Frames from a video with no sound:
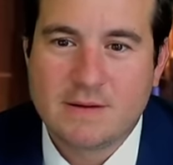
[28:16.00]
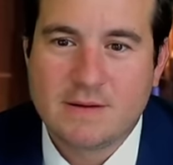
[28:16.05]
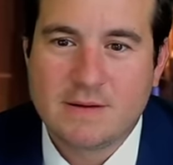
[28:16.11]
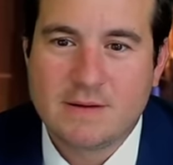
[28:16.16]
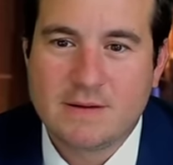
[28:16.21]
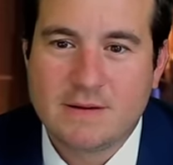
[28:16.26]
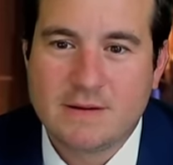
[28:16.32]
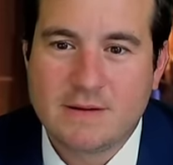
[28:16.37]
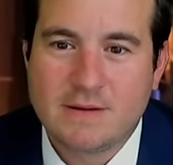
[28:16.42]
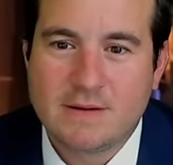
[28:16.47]

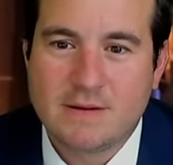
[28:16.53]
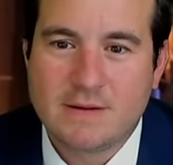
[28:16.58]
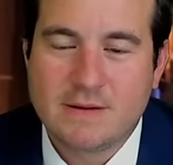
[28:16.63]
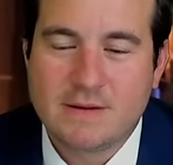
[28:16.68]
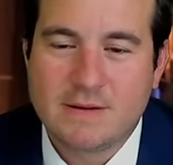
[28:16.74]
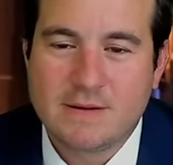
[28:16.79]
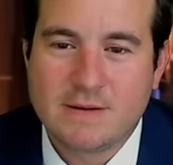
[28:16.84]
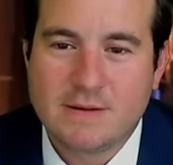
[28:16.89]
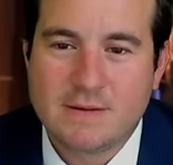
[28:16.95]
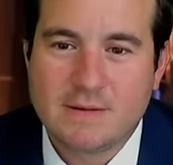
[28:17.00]

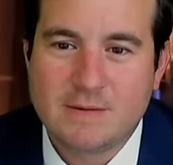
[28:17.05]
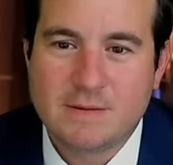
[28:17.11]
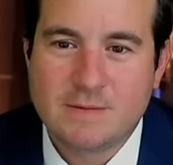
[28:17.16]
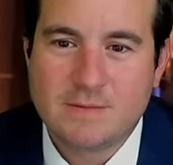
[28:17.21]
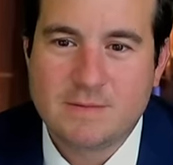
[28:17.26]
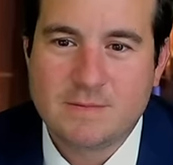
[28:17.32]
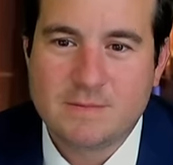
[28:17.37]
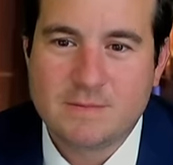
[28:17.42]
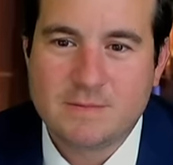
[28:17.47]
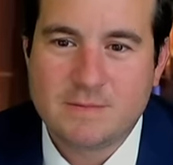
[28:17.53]

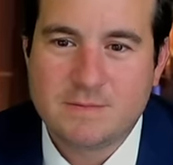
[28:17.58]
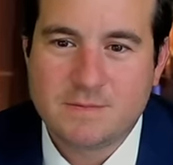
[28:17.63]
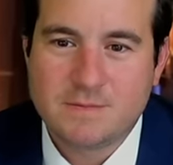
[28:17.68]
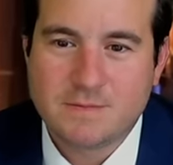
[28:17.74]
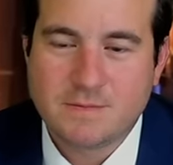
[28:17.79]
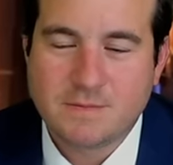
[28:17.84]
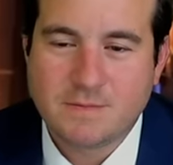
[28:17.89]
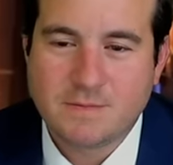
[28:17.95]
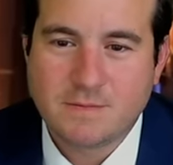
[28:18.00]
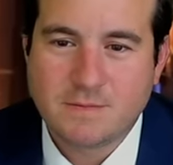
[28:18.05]

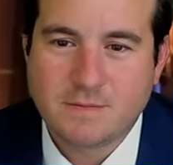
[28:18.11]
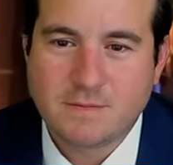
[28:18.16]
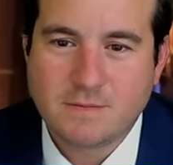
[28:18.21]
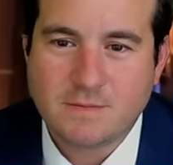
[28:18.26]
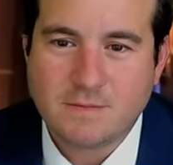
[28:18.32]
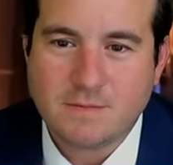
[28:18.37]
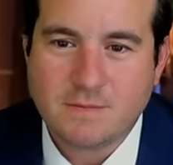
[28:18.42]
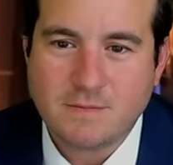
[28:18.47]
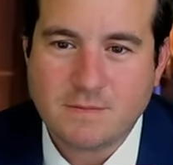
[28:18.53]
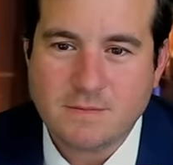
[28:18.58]

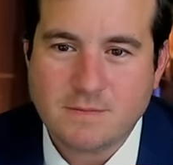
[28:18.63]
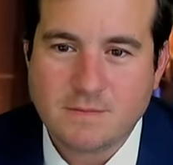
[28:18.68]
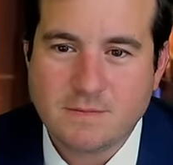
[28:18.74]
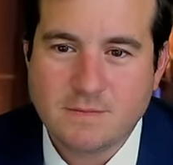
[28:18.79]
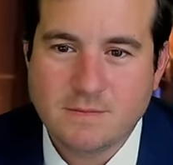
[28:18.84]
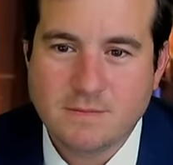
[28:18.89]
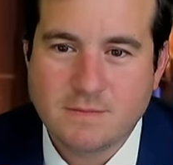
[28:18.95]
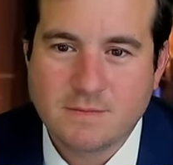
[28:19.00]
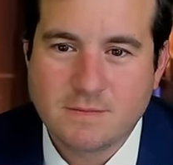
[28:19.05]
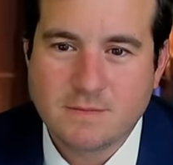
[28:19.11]

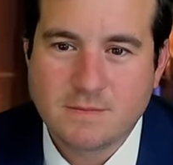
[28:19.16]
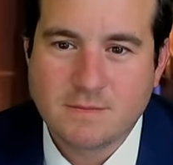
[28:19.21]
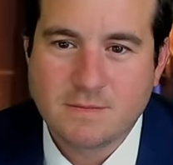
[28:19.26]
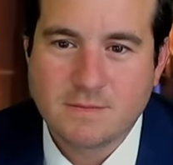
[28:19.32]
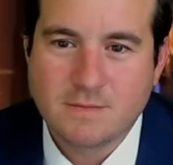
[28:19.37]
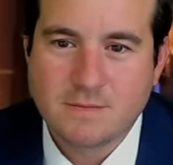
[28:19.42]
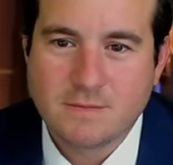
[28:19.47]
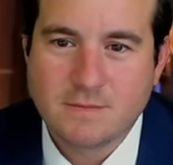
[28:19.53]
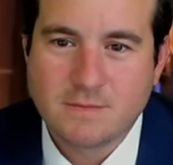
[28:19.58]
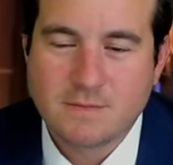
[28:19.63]

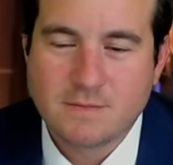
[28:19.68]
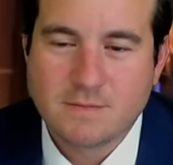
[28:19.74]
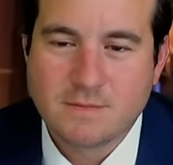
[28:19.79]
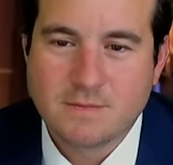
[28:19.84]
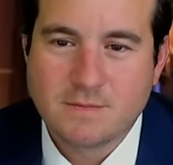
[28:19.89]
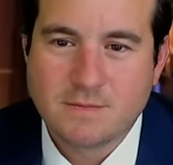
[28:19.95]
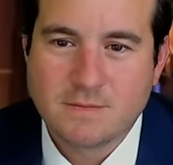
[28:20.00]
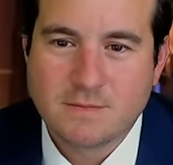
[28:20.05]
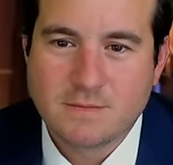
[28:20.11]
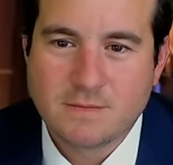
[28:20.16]

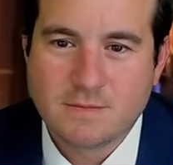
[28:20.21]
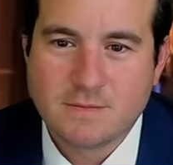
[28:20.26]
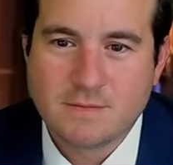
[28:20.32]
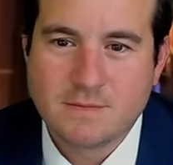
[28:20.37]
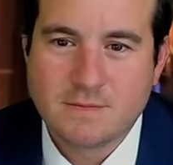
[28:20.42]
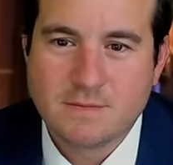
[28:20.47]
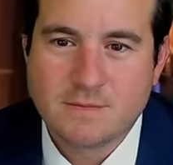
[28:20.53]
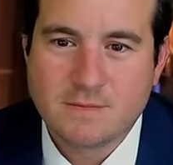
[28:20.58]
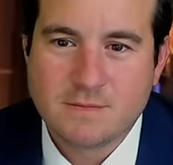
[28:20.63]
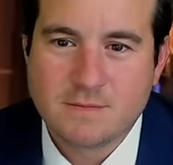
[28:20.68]

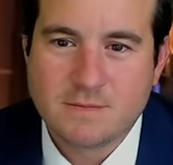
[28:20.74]
No words are spoken by the person on screen.